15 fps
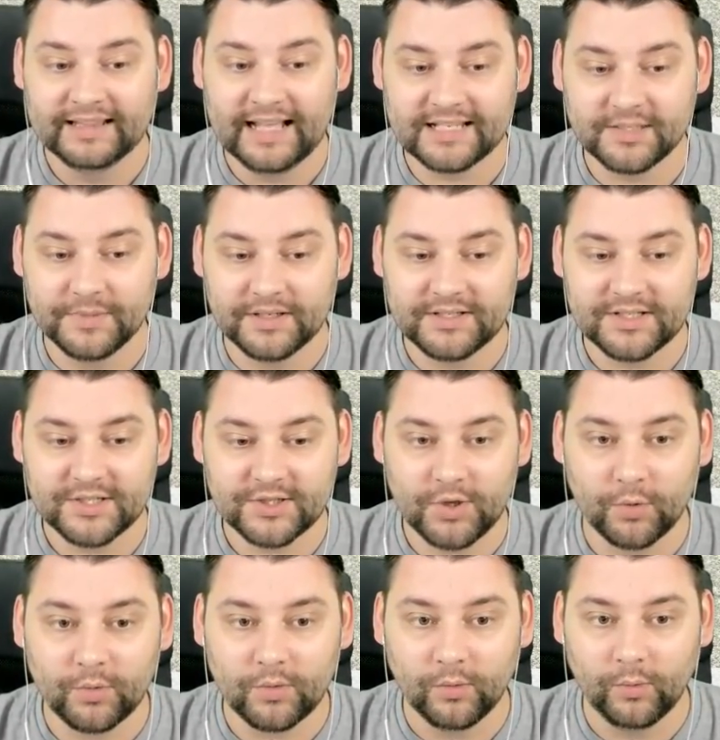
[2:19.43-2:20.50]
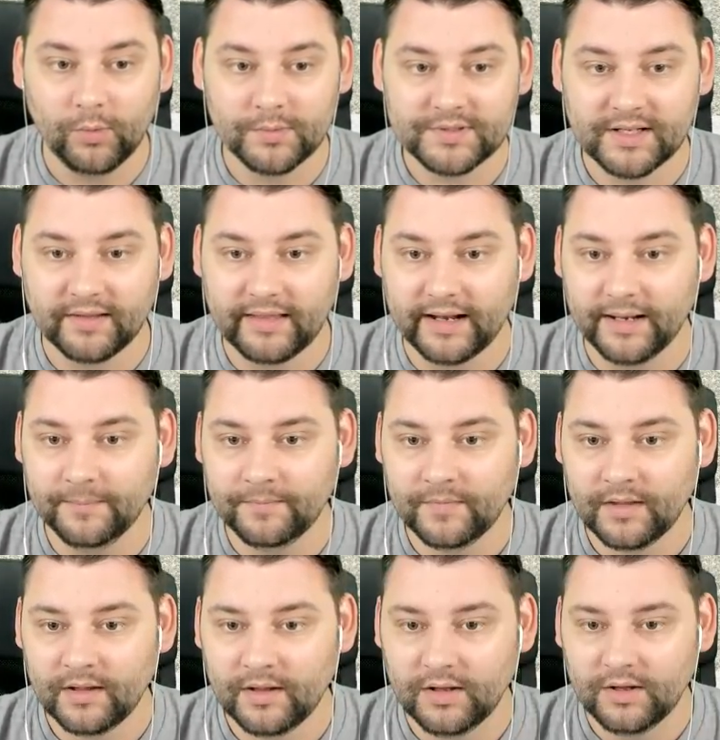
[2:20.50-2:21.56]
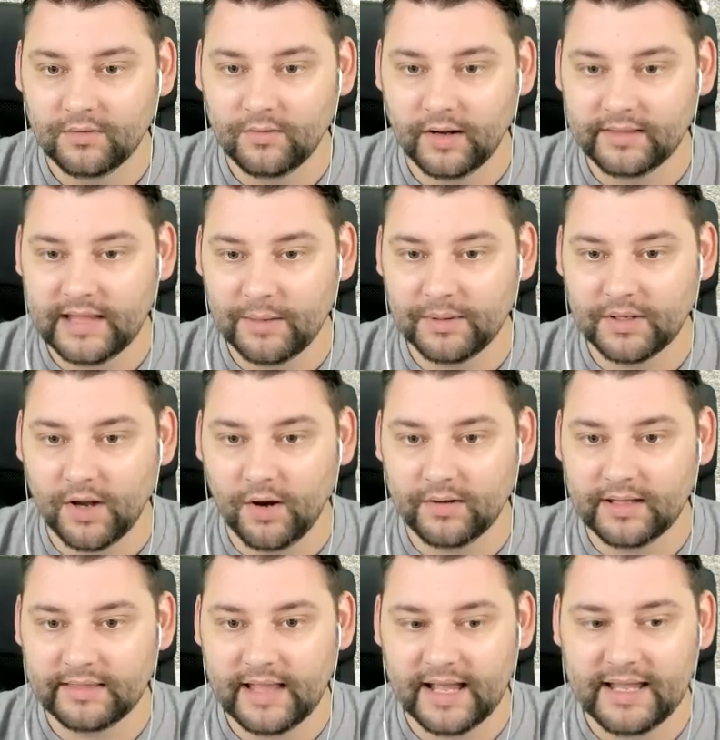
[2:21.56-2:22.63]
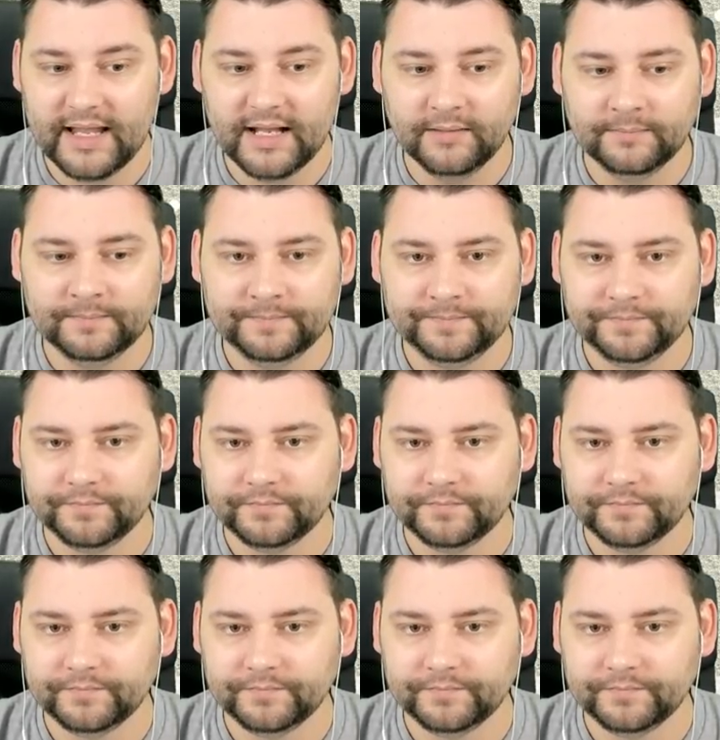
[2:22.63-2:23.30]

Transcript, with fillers: That's going to be so cool once you got that in. Right, there we go. Get that in.